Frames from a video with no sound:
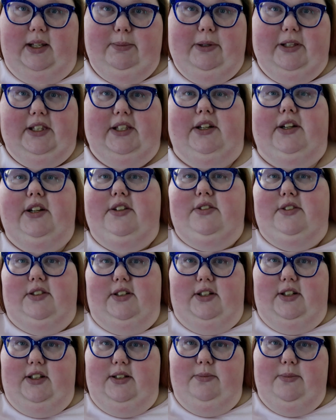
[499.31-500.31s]
But there are
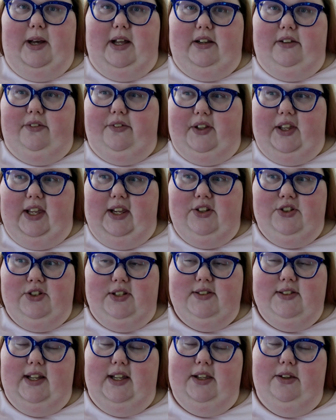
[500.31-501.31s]
certain
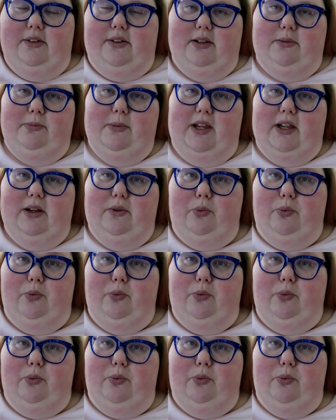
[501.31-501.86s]
modifications that you can make